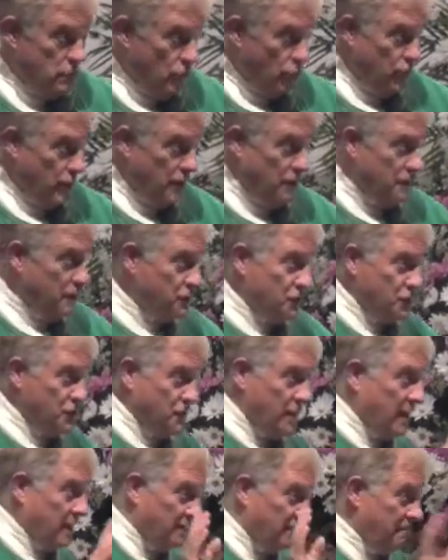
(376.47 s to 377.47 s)
Okay, this
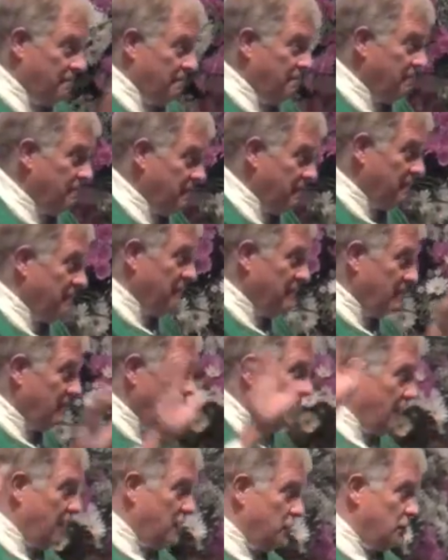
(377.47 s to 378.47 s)
is not
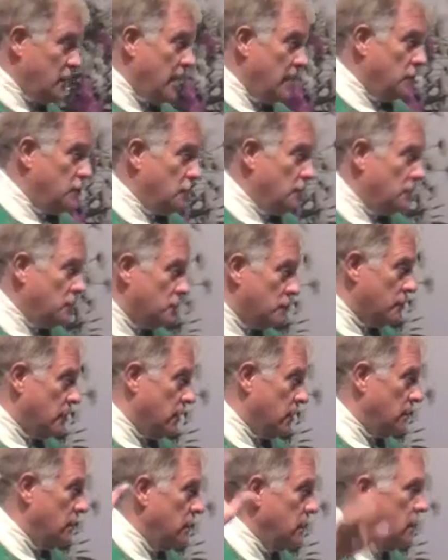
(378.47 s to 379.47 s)
ancient
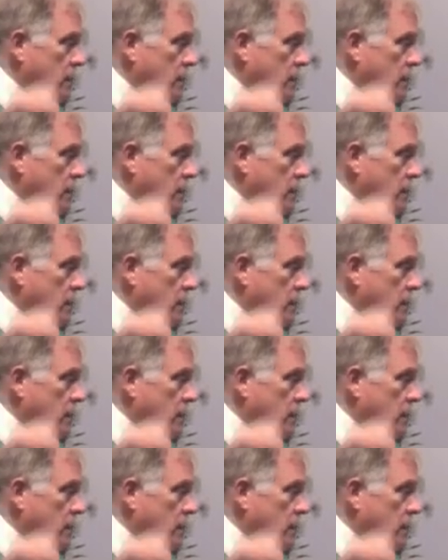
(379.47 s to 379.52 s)
history.